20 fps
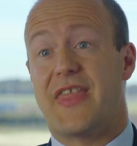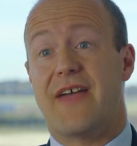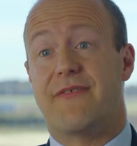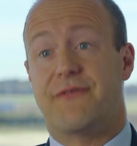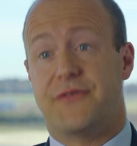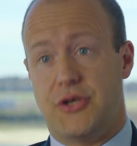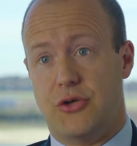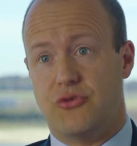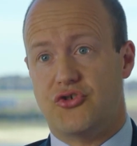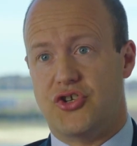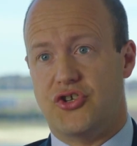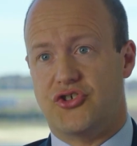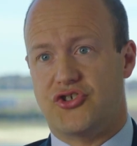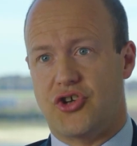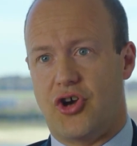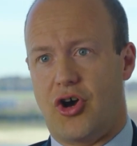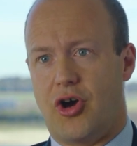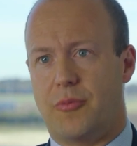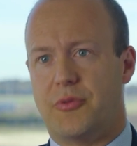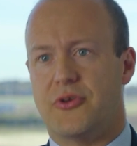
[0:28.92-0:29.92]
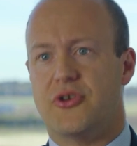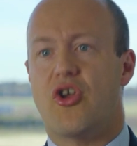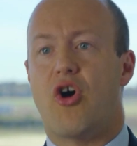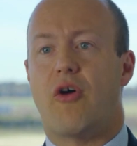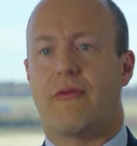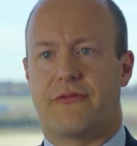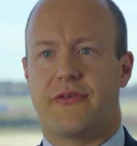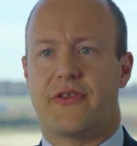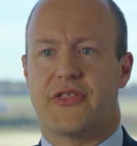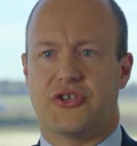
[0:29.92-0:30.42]
their future job,
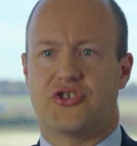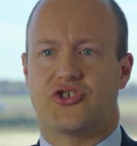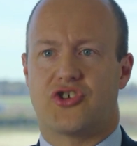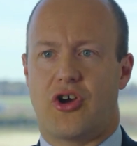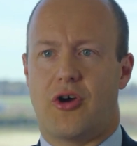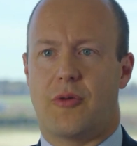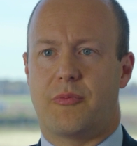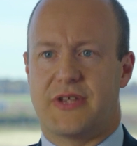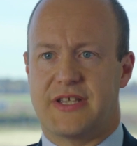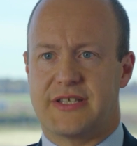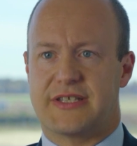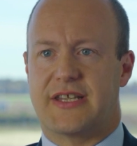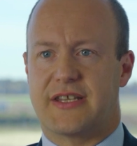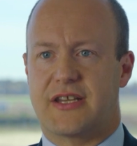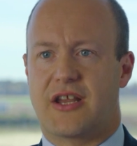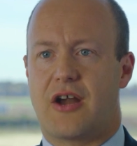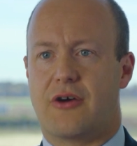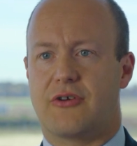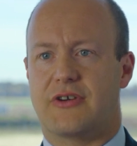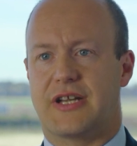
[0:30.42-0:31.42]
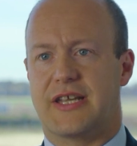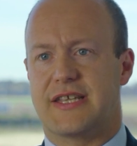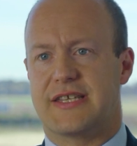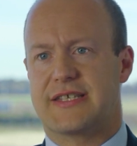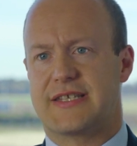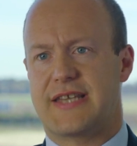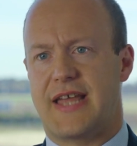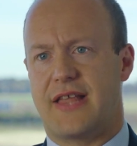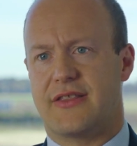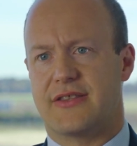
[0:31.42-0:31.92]
not for the job as it currently
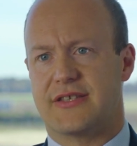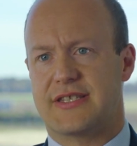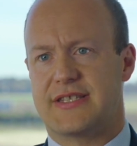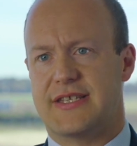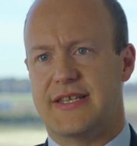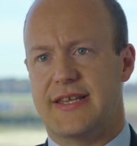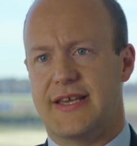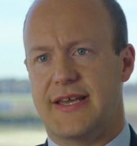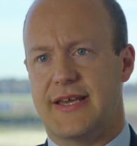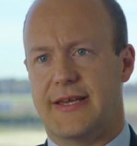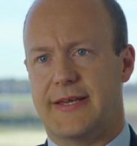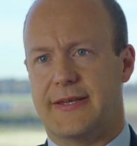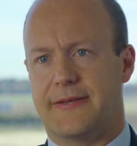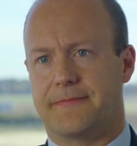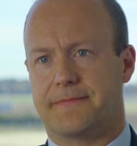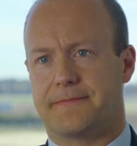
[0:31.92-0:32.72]
stands today.